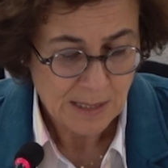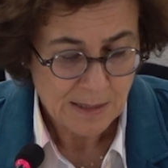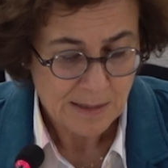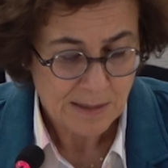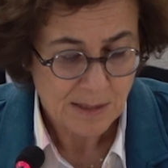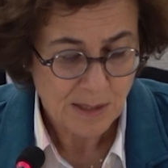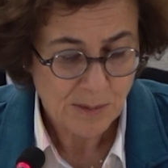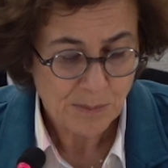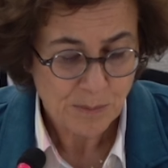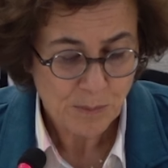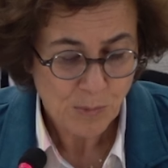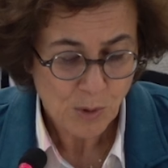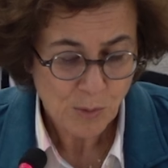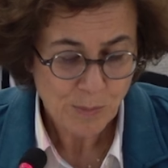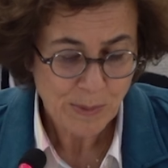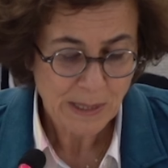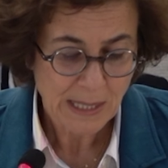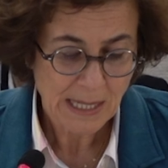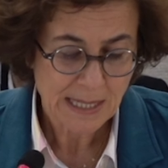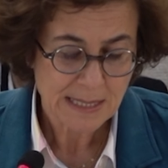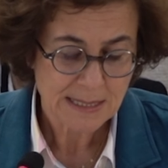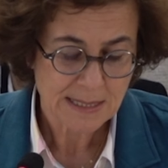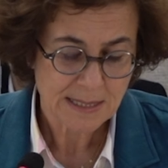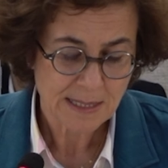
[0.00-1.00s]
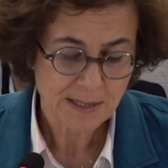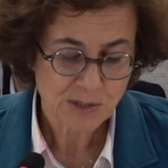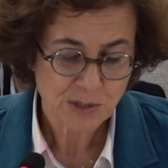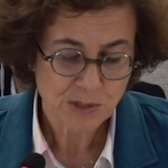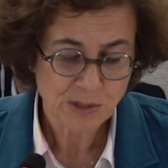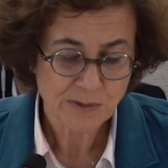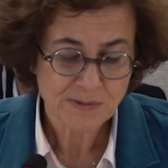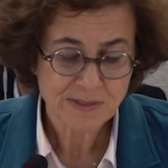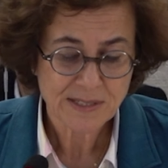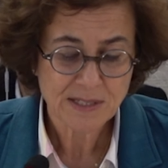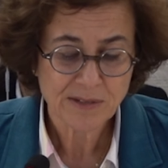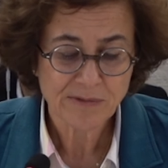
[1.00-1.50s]
The
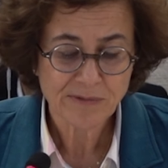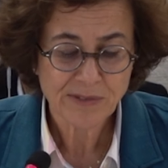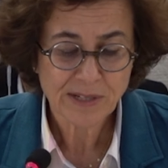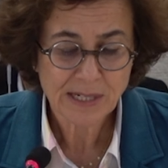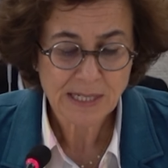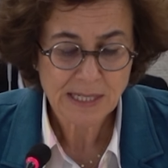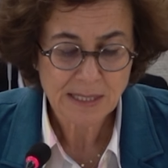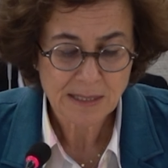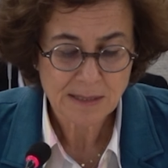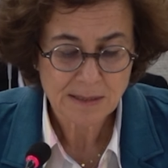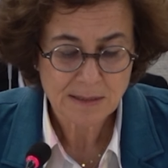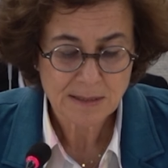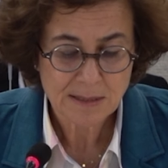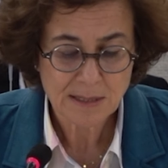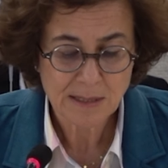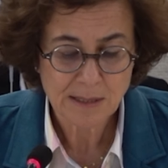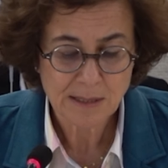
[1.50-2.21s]
mobilization of civilians,